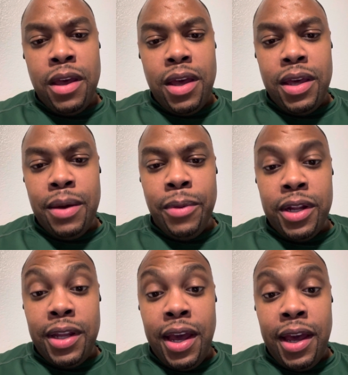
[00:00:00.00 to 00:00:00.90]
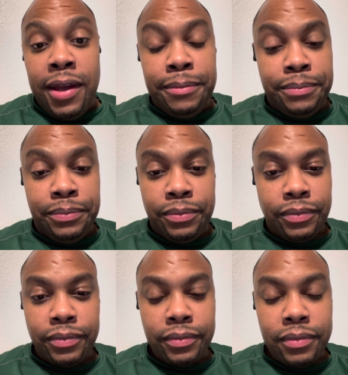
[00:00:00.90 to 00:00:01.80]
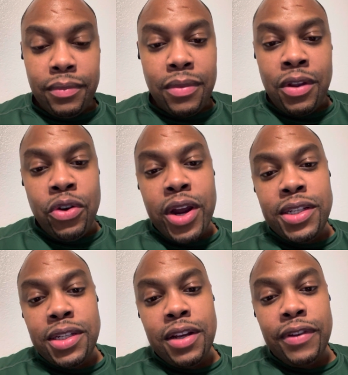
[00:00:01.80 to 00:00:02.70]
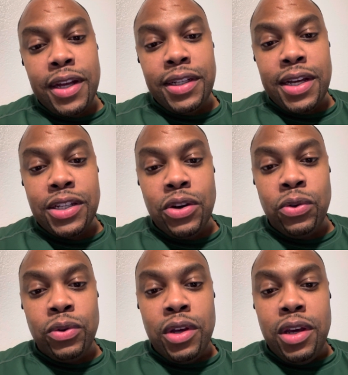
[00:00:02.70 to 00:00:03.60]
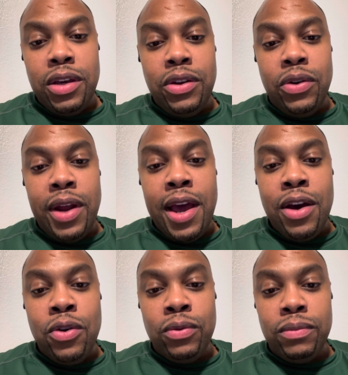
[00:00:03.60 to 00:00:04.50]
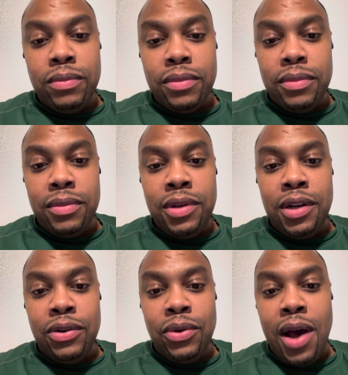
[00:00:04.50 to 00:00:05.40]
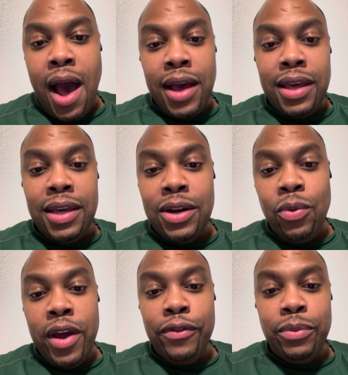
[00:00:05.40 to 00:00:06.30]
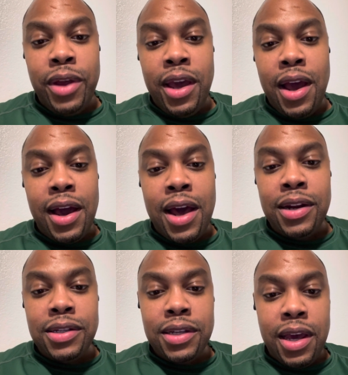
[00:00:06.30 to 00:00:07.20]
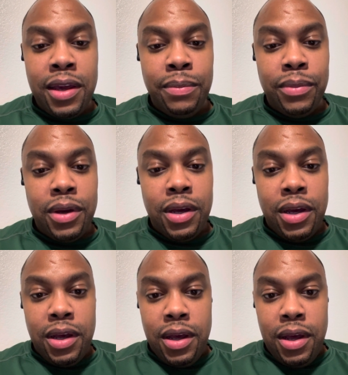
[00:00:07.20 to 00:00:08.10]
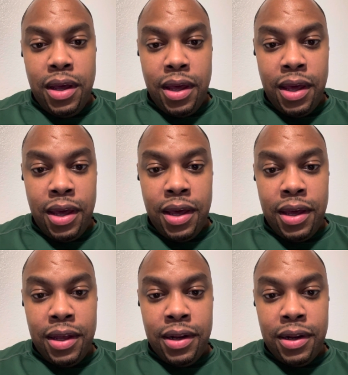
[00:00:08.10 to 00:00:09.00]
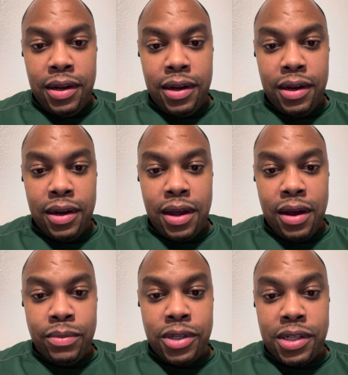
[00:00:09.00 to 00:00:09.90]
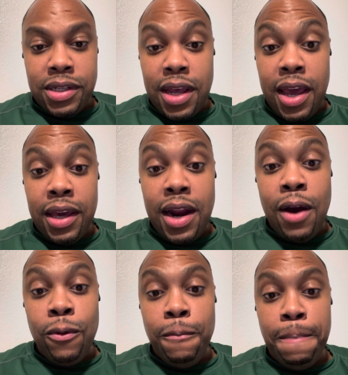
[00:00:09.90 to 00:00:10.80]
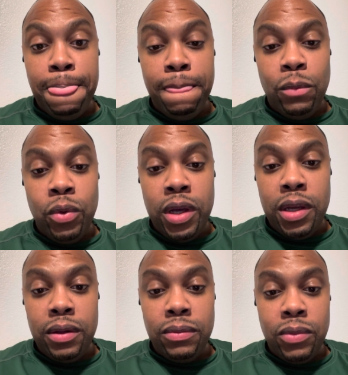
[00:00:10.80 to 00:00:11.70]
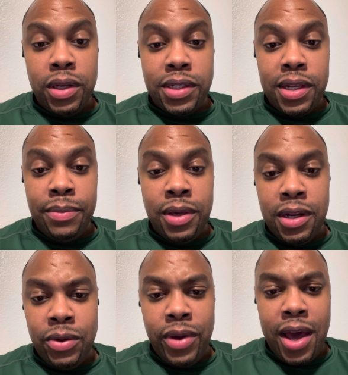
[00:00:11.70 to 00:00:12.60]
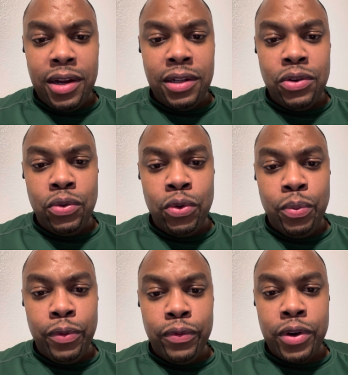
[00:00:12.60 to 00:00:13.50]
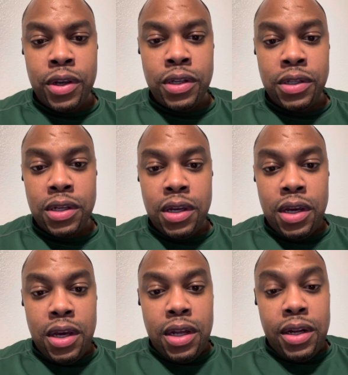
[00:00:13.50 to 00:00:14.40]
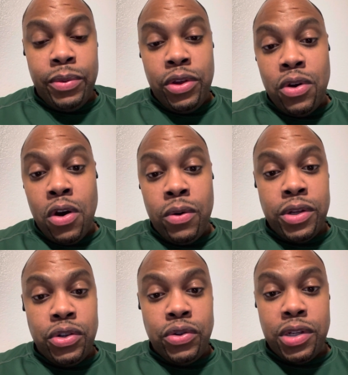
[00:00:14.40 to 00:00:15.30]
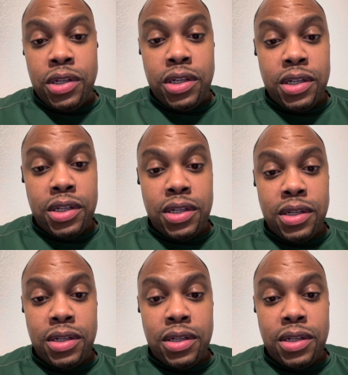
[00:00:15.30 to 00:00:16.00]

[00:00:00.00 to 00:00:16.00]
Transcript: and get my dad. Crazy stuff like that. So, now, I can get away from that. I gotta escape, and I'm just hanging out with Timmy, and then we had a little group of friends that we always used to just